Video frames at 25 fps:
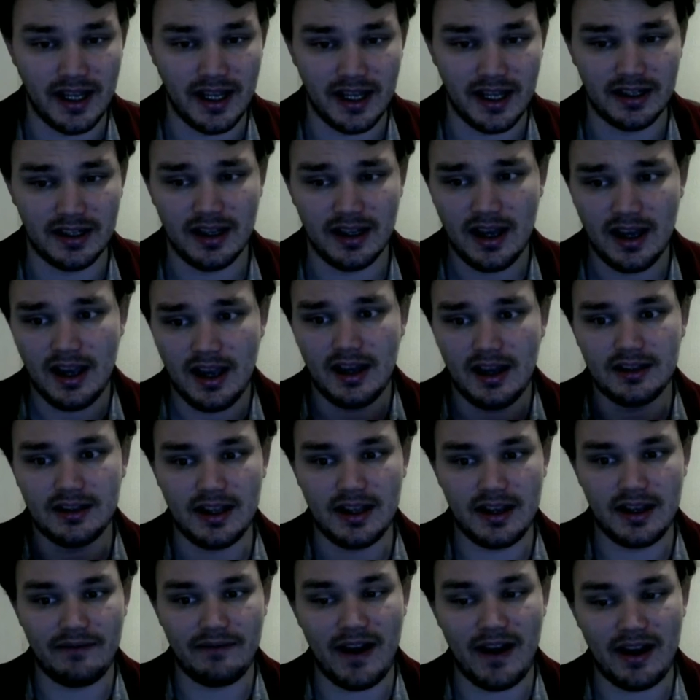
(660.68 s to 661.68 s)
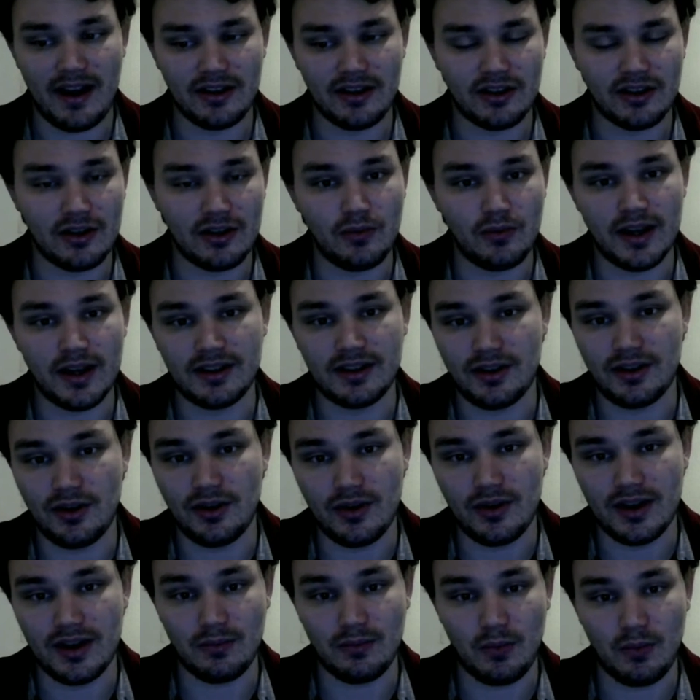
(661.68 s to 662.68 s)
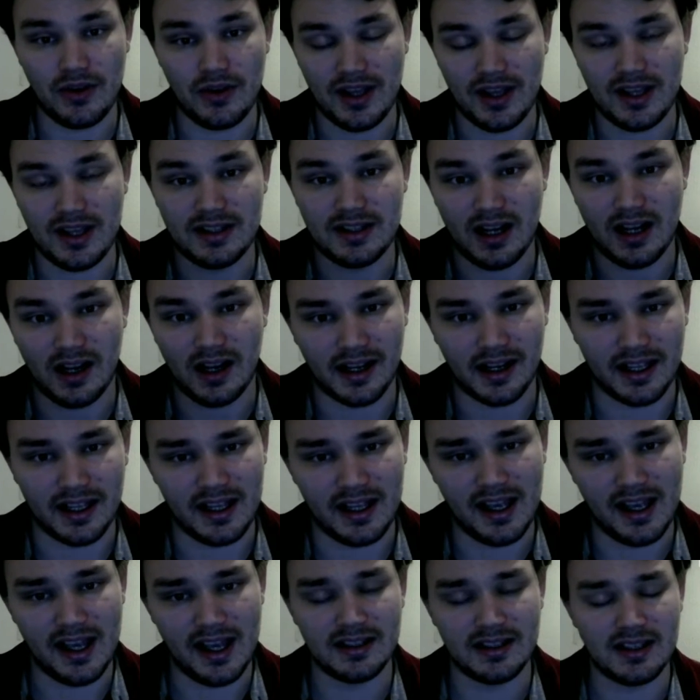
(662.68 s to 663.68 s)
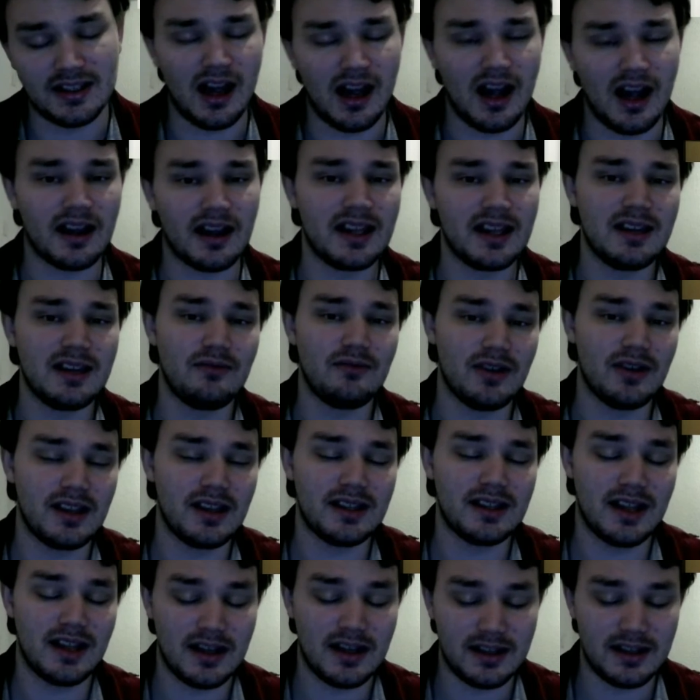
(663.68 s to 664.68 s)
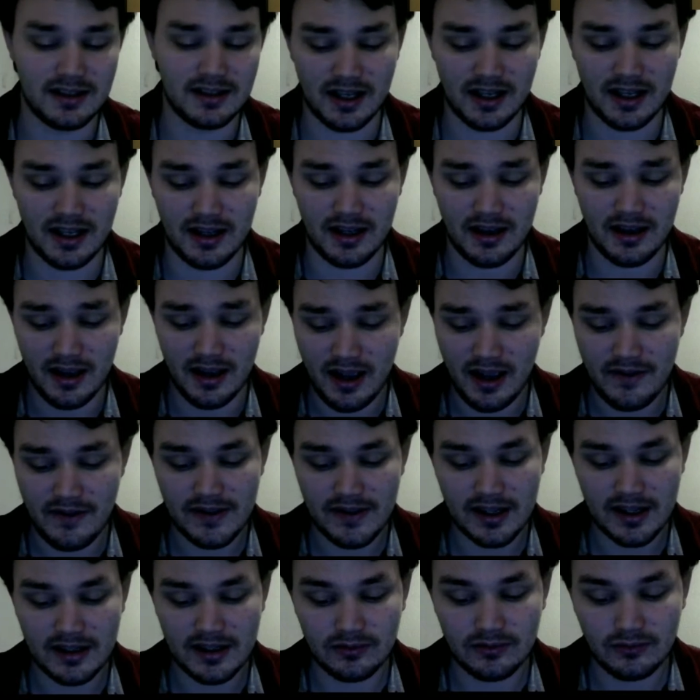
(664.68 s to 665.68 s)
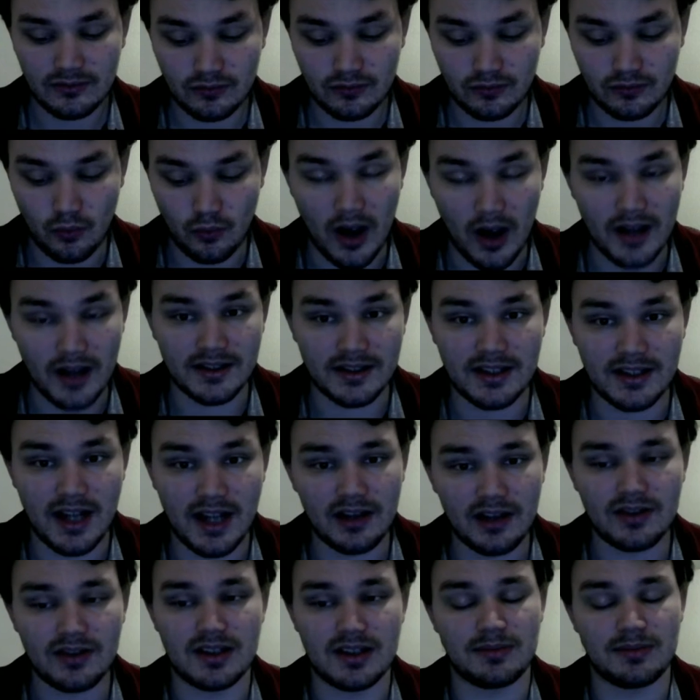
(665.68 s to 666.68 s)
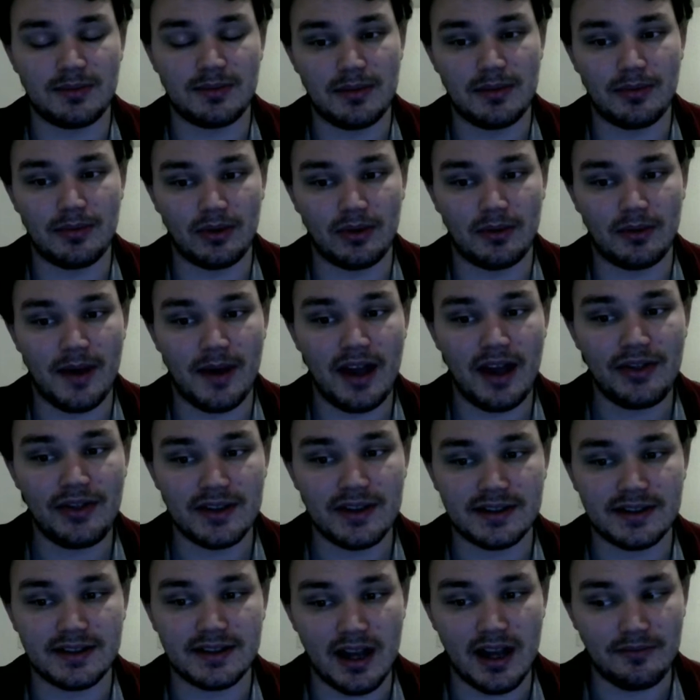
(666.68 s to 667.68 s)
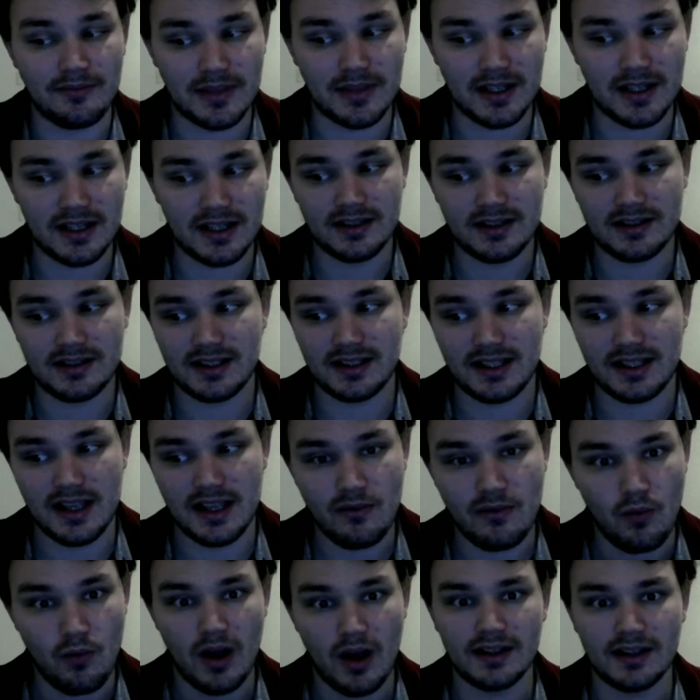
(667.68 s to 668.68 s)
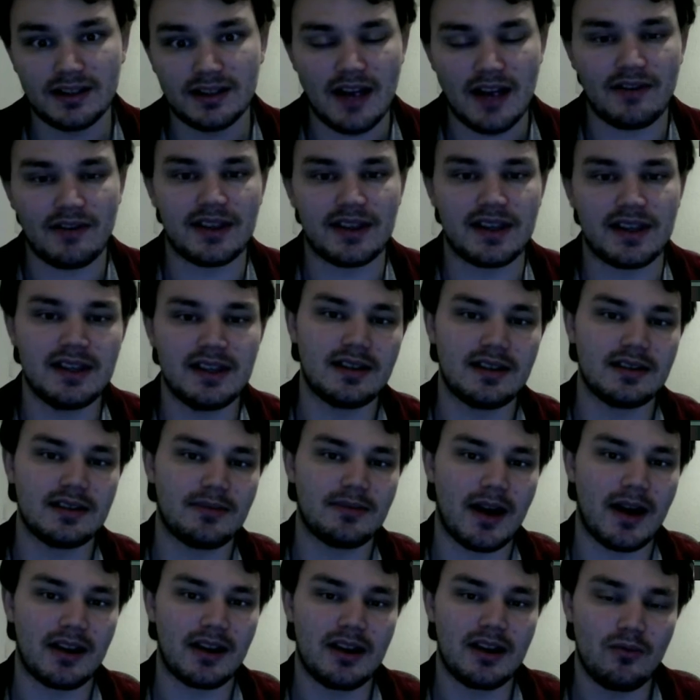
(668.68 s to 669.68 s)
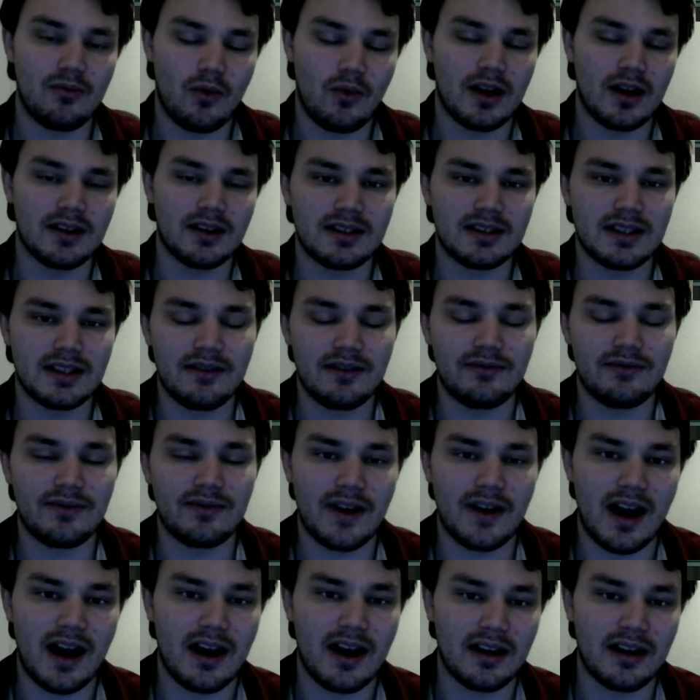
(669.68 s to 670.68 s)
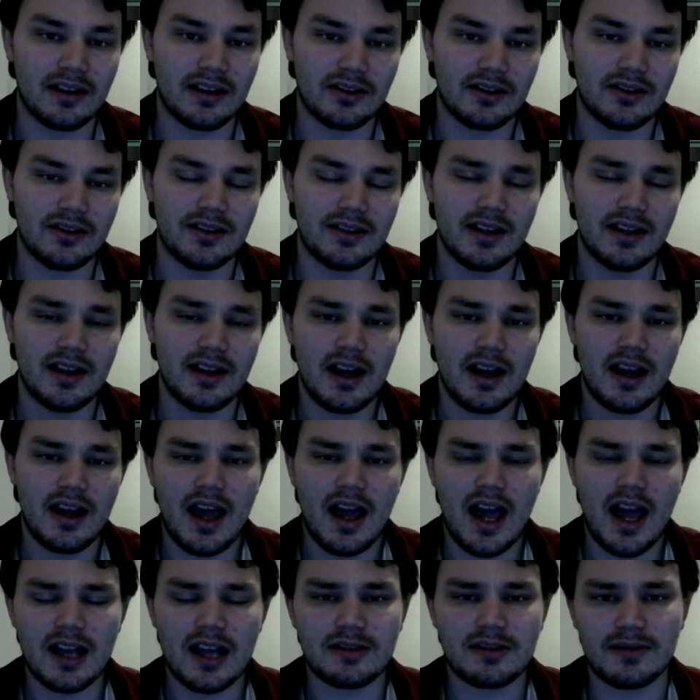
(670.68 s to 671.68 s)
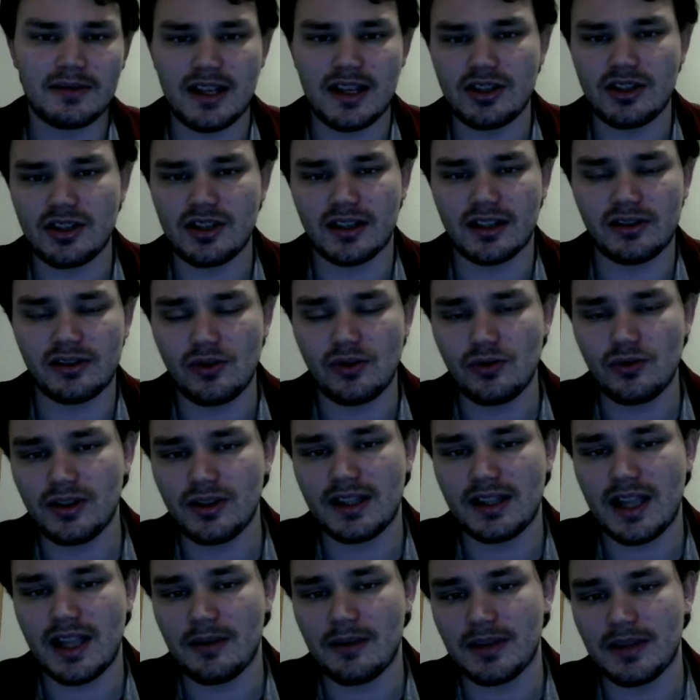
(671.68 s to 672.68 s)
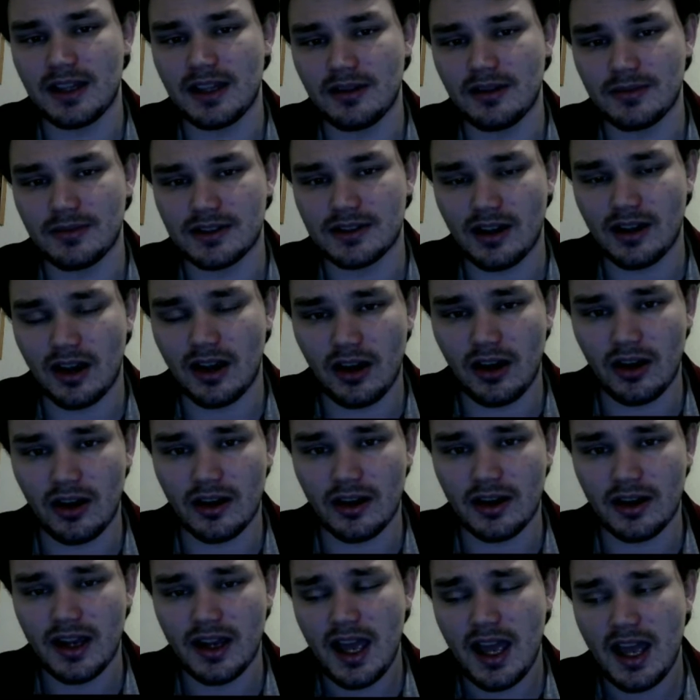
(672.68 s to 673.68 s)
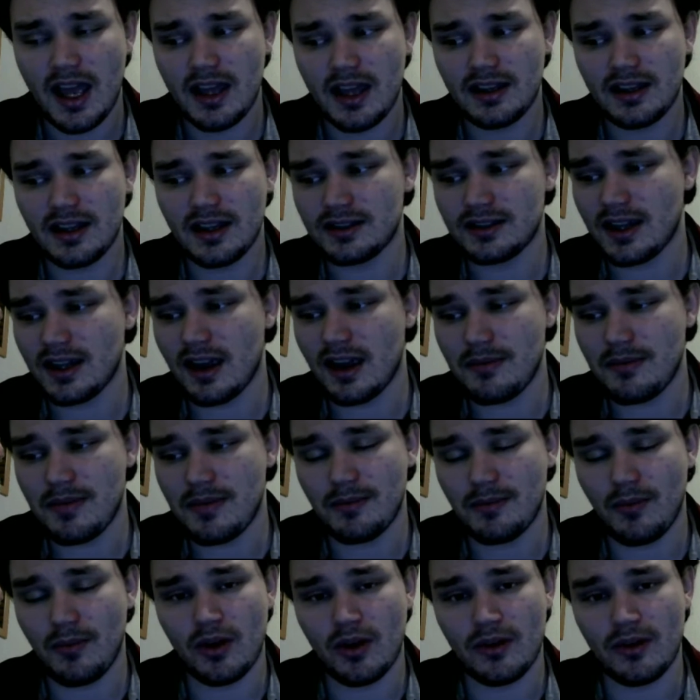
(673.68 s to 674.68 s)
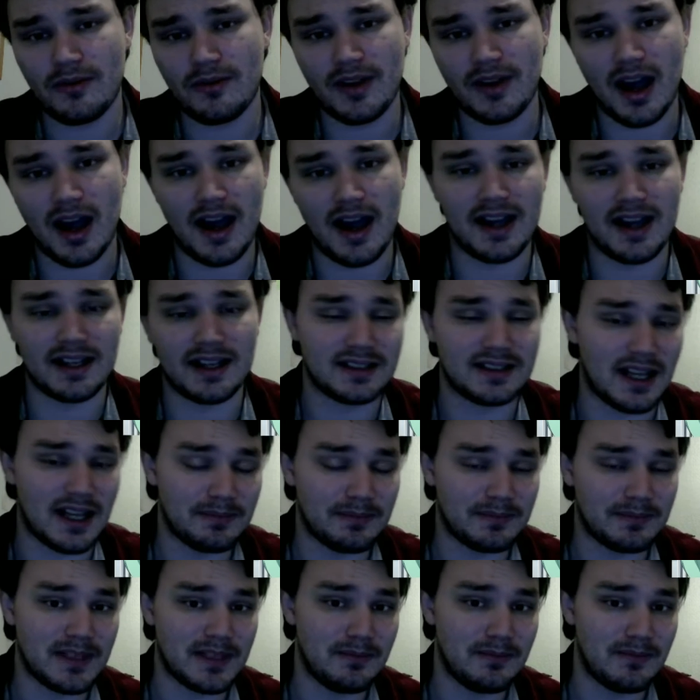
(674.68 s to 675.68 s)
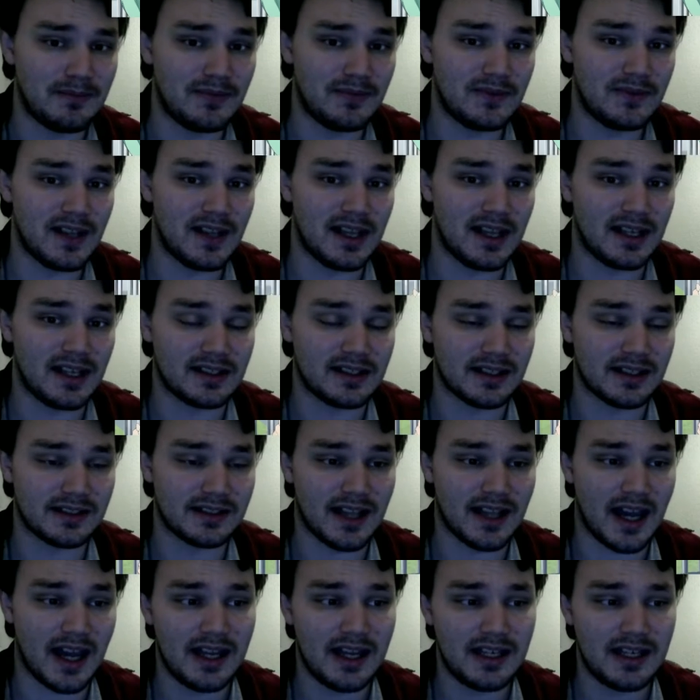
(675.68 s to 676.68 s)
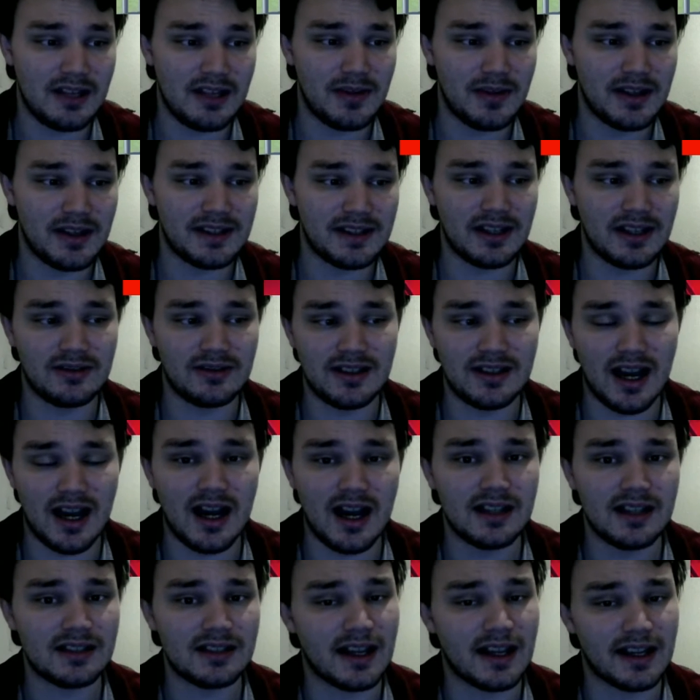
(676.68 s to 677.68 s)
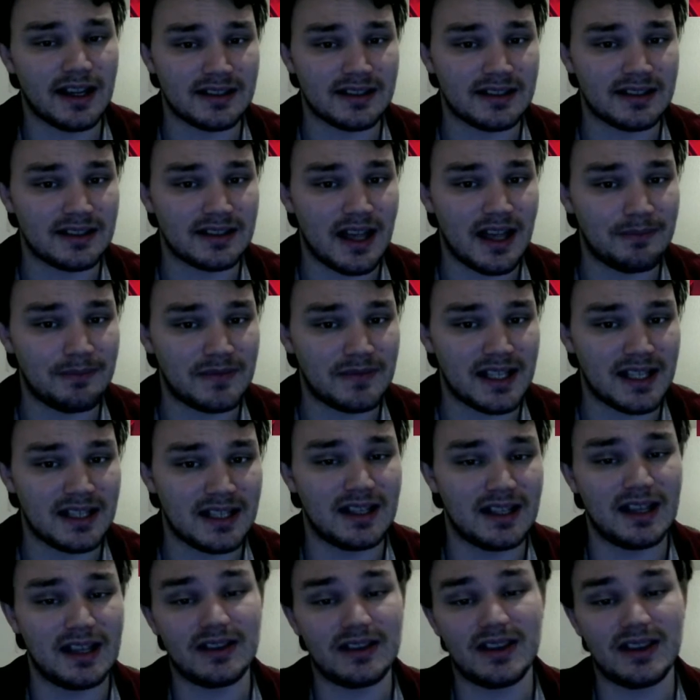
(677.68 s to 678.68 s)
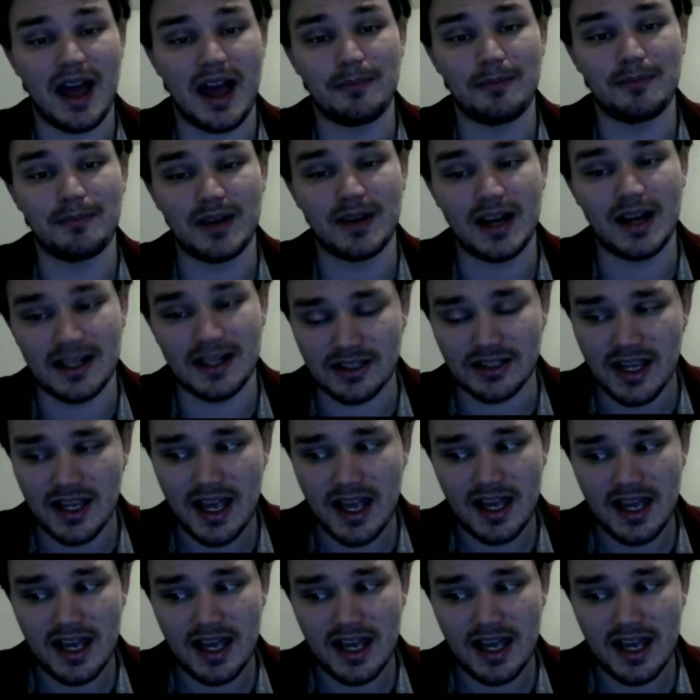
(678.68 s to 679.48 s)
and they found a good way to do it within Taki. And Taki really does want to talk to these people about this stuff, because he wants to have a thesis about it. He wants to give a good explanation on who the demi-humans are. Yes, they have been more accepted in society, but they're not accepted that much.